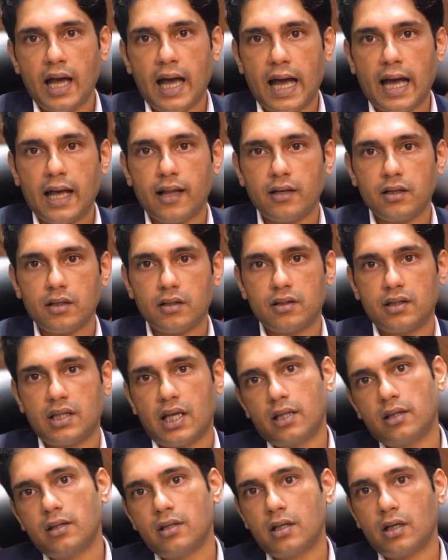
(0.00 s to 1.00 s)
And
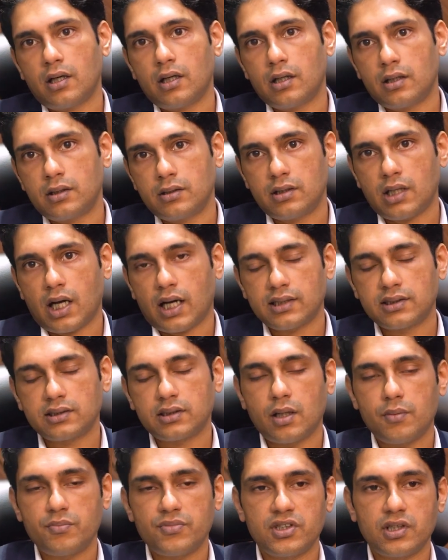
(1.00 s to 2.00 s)
then the
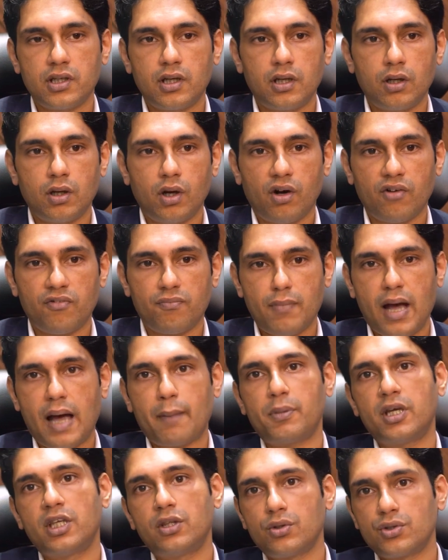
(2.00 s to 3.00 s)
task comes in of
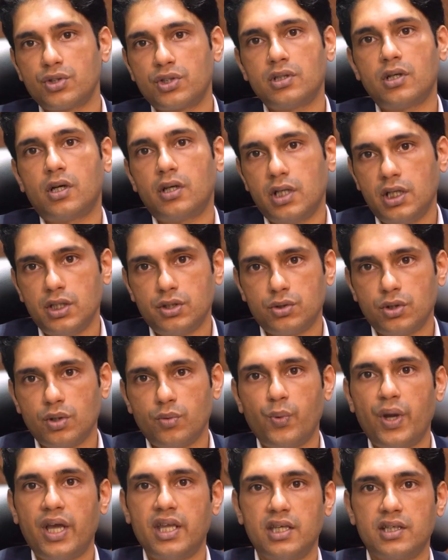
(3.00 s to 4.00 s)
mapping those journeys to the
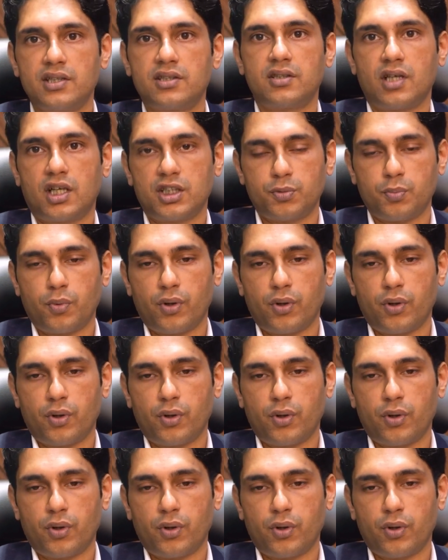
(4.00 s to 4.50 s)
various touch